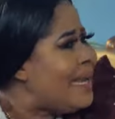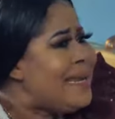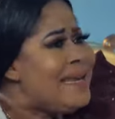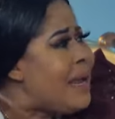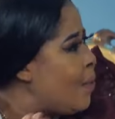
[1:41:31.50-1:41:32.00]

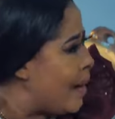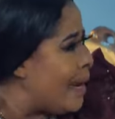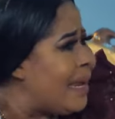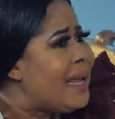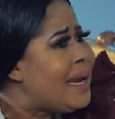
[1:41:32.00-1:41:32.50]
In either
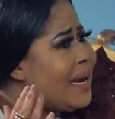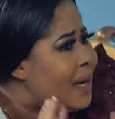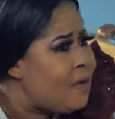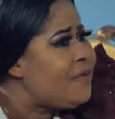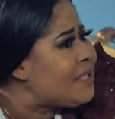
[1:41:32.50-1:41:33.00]
way,
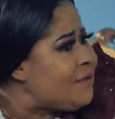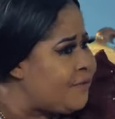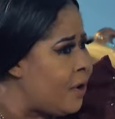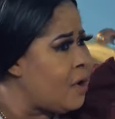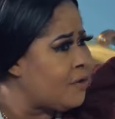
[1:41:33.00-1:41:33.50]
love is
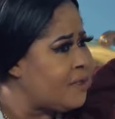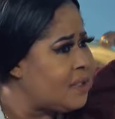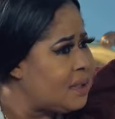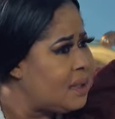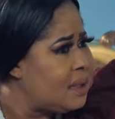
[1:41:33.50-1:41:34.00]

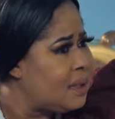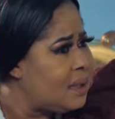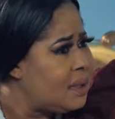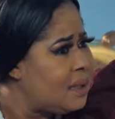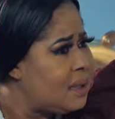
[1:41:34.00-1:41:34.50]
involved.
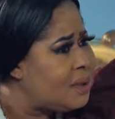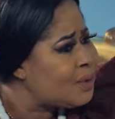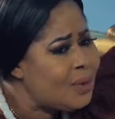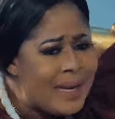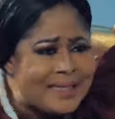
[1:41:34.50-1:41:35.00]

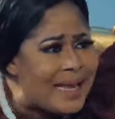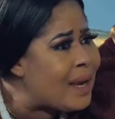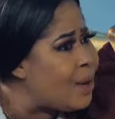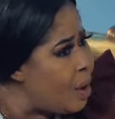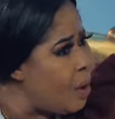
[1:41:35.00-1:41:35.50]
So let
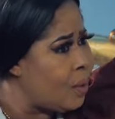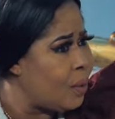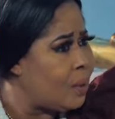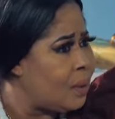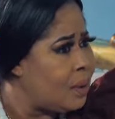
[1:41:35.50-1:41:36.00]
her
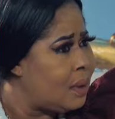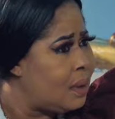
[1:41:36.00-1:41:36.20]
go.